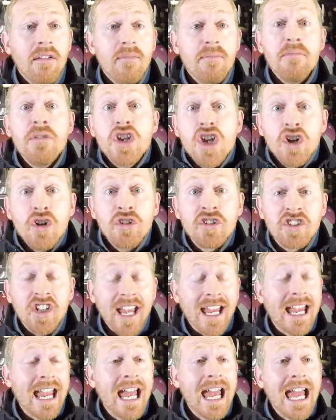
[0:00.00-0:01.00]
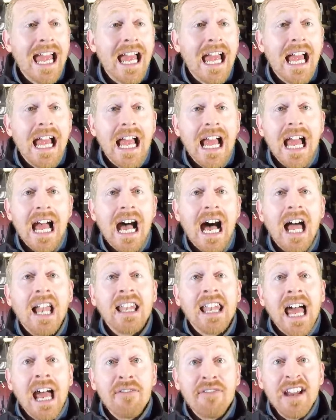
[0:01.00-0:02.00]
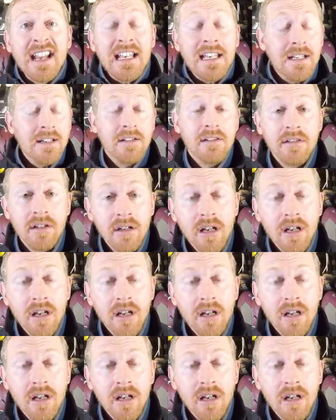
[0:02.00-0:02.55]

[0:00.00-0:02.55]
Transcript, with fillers: Music, 11.